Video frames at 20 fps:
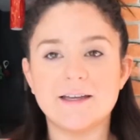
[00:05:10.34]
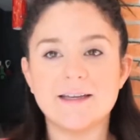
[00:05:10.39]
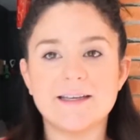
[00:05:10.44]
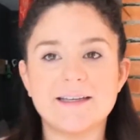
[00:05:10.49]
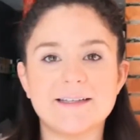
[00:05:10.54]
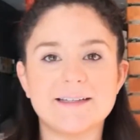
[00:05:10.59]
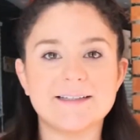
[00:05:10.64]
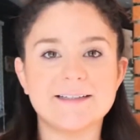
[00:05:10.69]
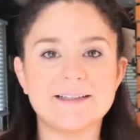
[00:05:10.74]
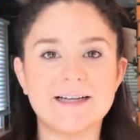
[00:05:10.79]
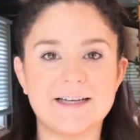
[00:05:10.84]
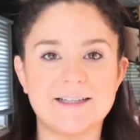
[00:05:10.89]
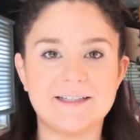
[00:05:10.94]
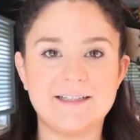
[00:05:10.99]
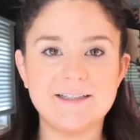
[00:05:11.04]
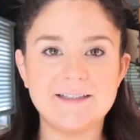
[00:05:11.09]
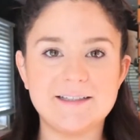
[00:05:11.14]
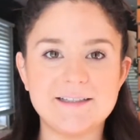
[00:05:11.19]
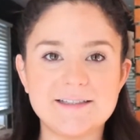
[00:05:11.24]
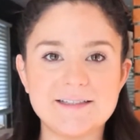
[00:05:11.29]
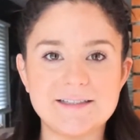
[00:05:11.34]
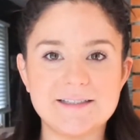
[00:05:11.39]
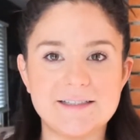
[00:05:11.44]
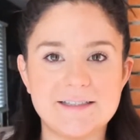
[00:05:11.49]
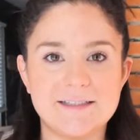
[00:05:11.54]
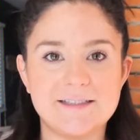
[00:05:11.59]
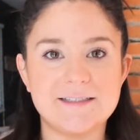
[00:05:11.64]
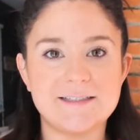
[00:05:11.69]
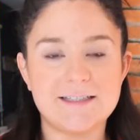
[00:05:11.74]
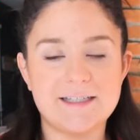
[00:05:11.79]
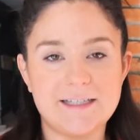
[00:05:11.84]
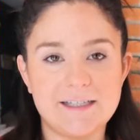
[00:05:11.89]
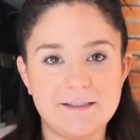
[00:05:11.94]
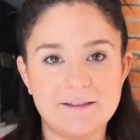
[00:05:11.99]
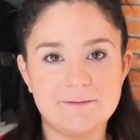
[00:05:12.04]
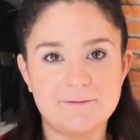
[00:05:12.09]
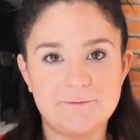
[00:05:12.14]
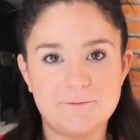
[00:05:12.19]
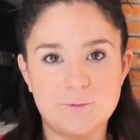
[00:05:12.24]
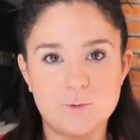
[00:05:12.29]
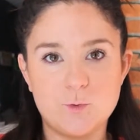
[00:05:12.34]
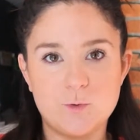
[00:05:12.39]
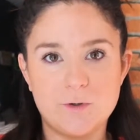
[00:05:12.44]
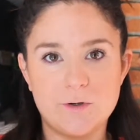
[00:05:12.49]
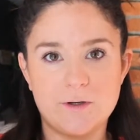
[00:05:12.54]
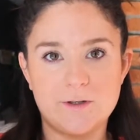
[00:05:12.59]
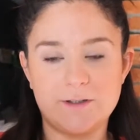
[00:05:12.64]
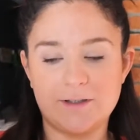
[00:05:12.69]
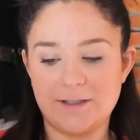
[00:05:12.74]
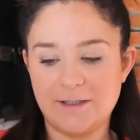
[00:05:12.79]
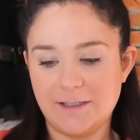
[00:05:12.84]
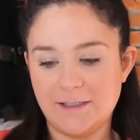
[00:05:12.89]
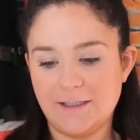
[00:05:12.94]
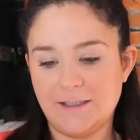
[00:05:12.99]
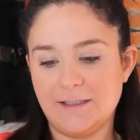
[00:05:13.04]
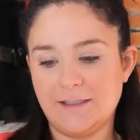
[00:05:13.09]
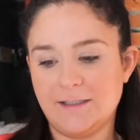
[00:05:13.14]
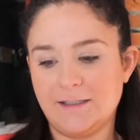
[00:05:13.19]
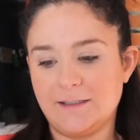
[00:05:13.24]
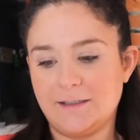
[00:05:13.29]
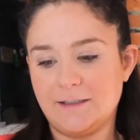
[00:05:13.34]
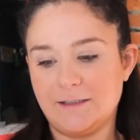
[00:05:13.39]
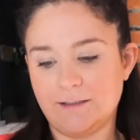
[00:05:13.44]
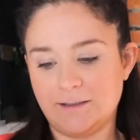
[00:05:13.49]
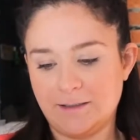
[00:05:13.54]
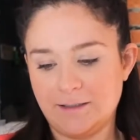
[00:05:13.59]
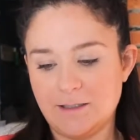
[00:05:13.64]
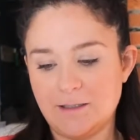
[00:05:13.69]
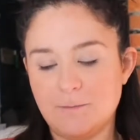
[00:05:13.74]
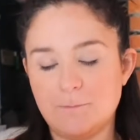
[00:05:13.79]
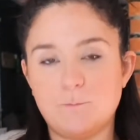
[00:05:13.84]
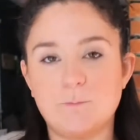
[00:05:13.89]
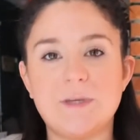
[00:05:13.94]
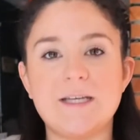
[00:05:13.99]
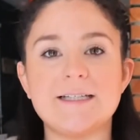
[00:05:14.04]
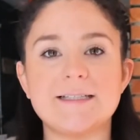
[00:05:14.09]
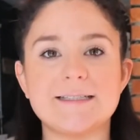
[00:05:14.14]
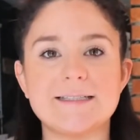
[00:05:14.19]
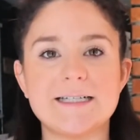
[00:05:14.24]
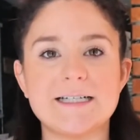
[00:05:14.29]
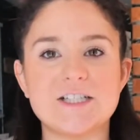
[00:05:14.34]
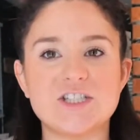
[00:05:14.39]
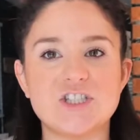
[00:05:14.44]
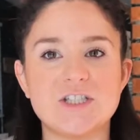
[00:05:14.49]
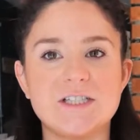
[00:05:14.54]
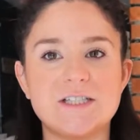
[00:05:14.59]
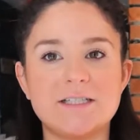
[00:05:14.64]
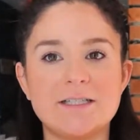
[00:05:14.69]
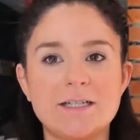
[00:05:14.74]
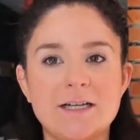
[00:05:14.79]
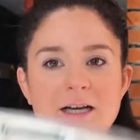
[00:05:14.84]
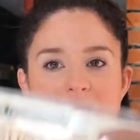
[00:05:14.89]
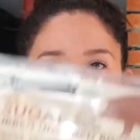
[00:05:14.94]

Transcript: And I think this is it for the meat section.